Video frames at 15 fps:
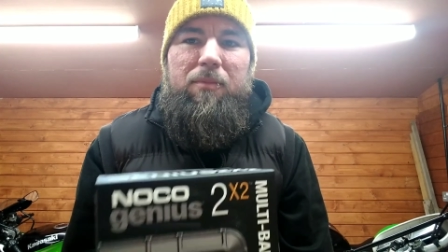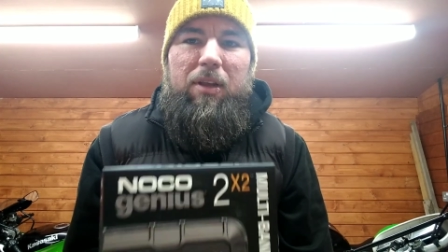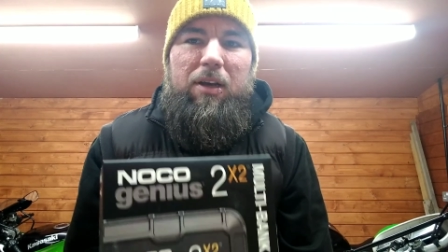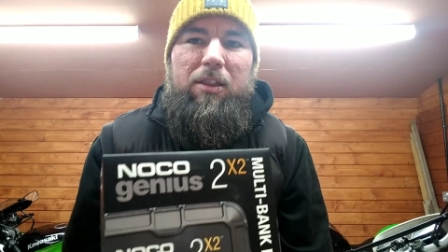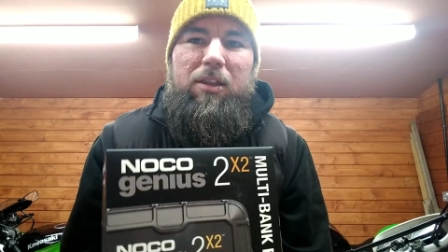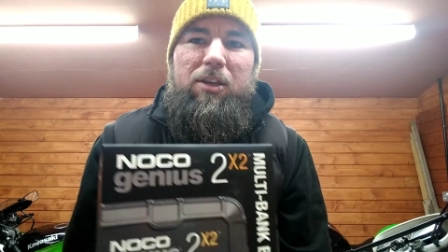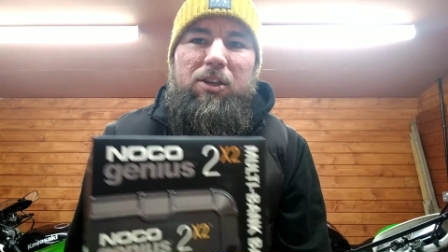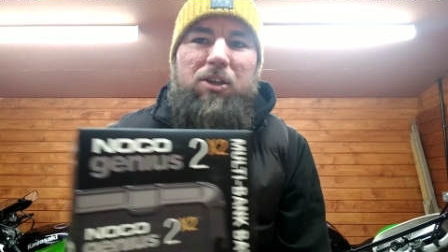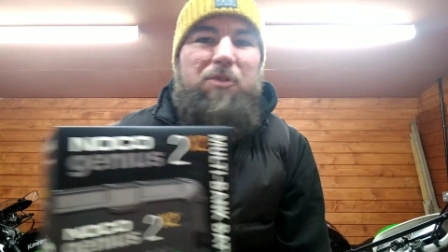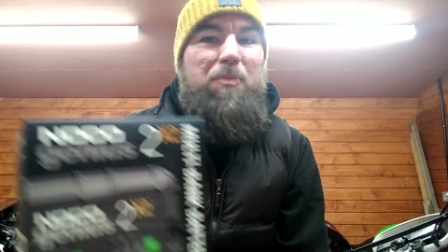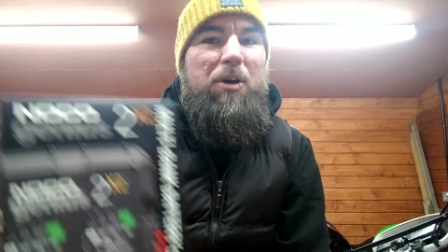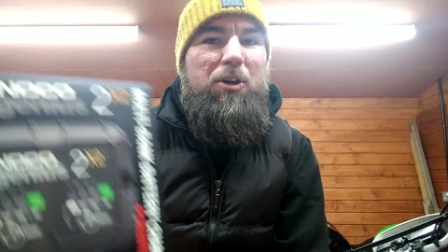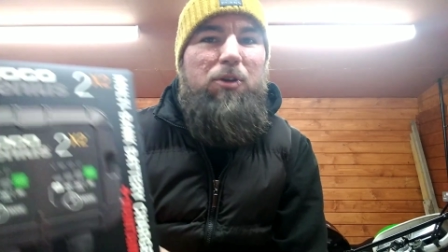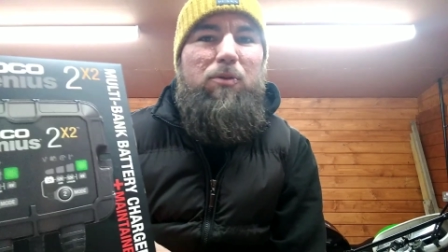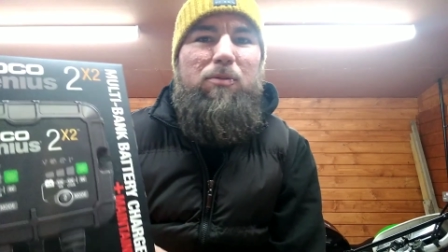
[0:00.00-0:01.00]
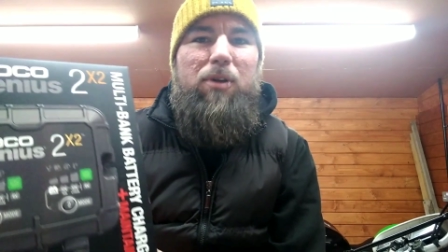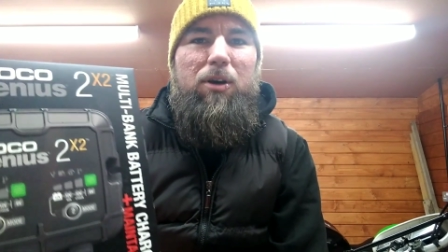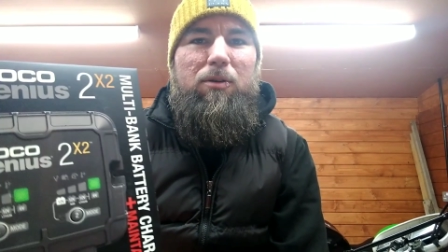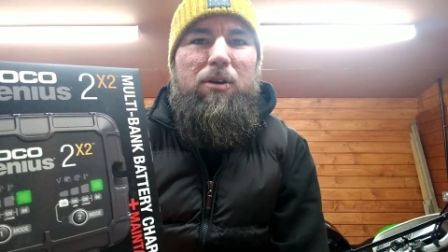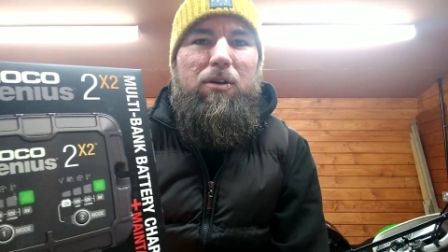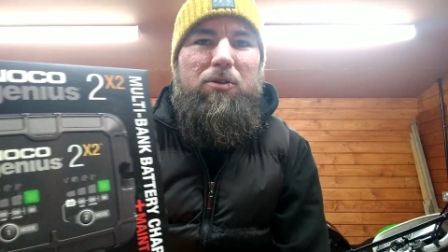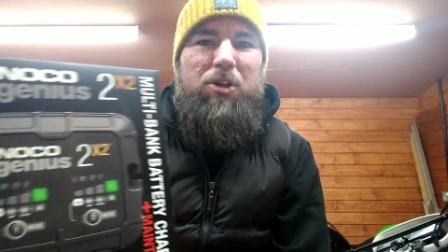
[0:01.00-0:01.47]
And this is my new
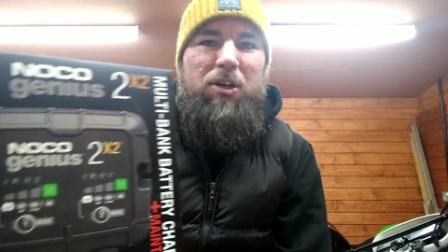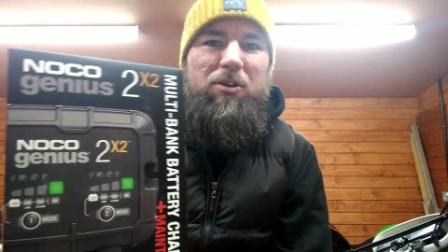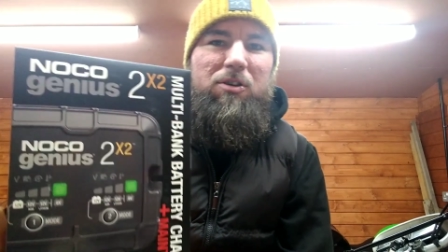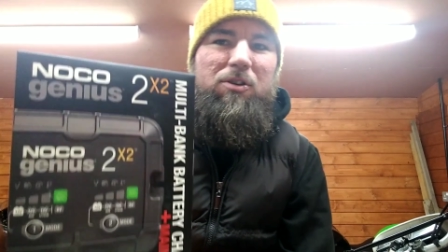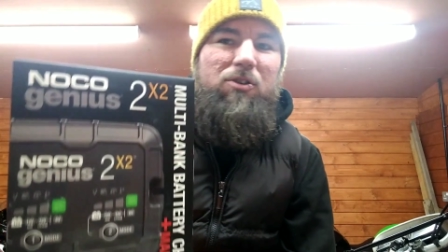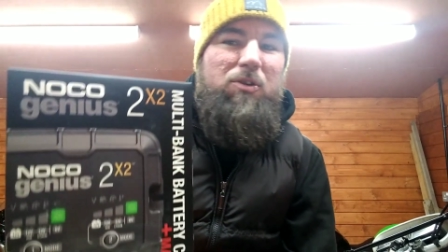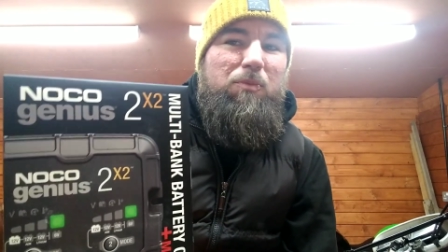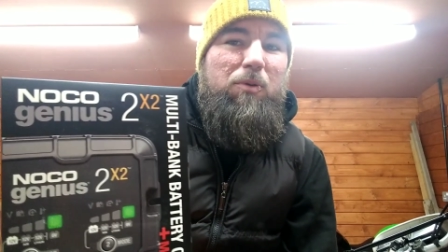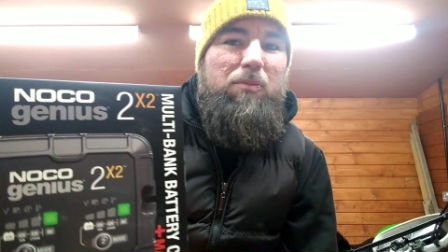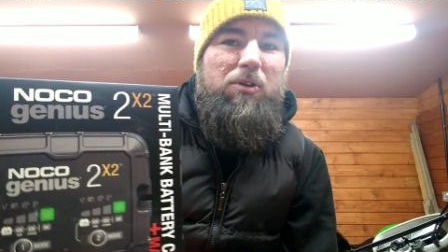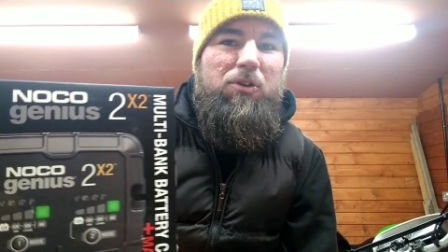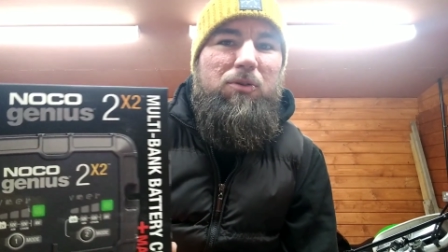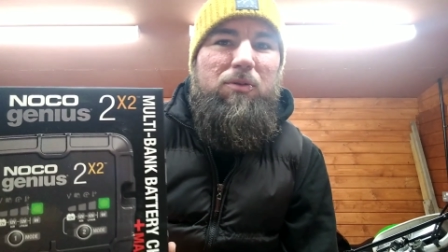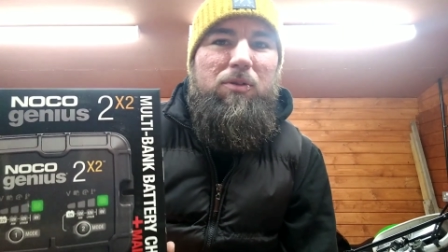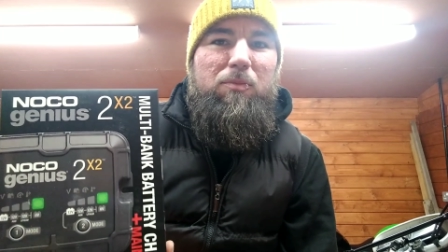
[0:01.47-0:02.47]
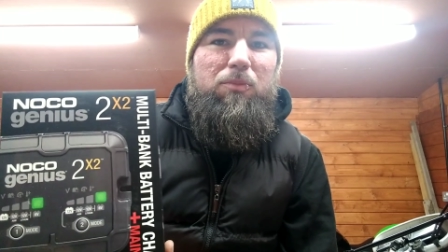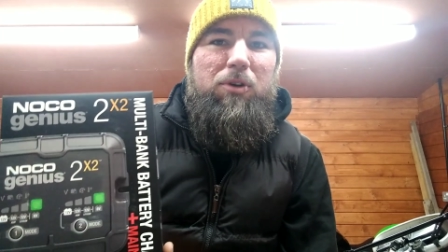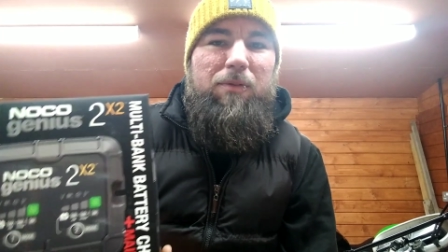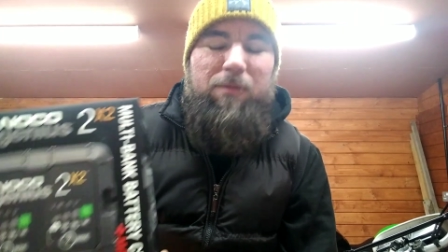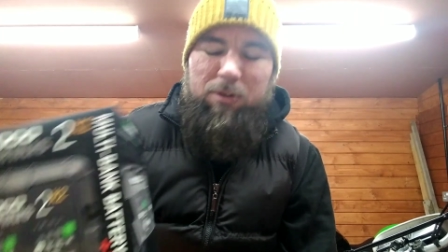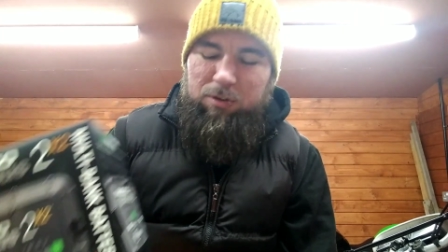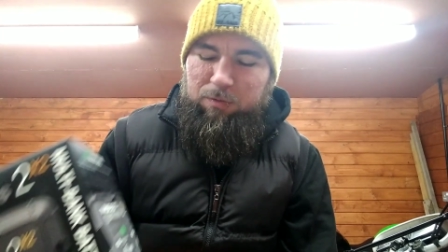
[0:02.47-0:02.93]
NOCO charger, as you probably saw in the
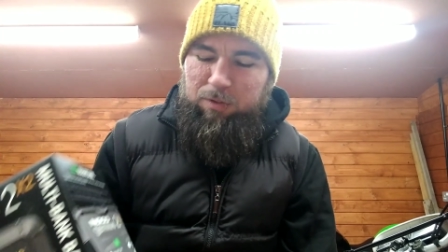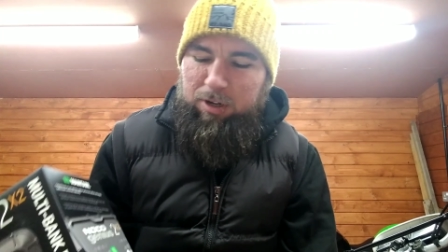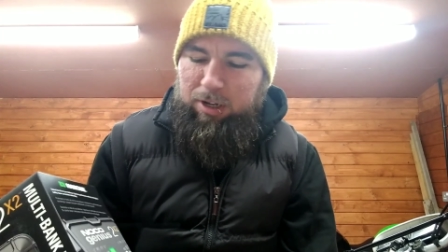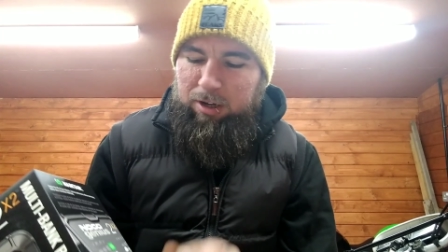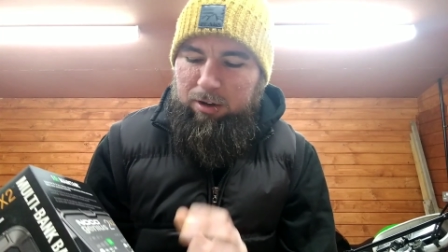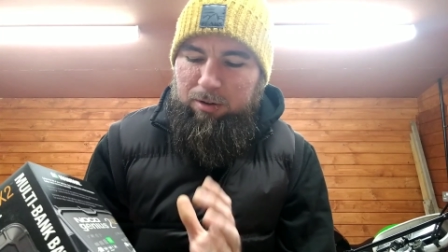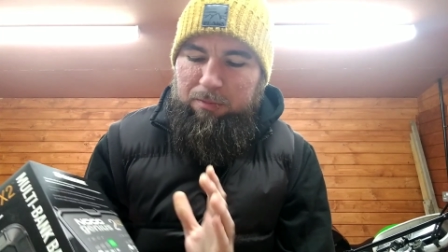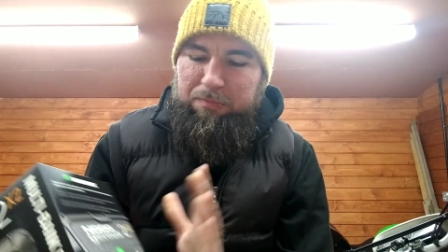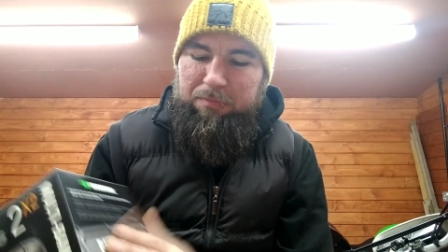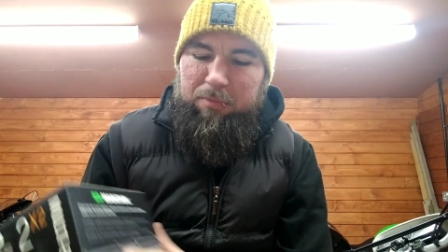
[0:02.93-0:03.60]
previous video.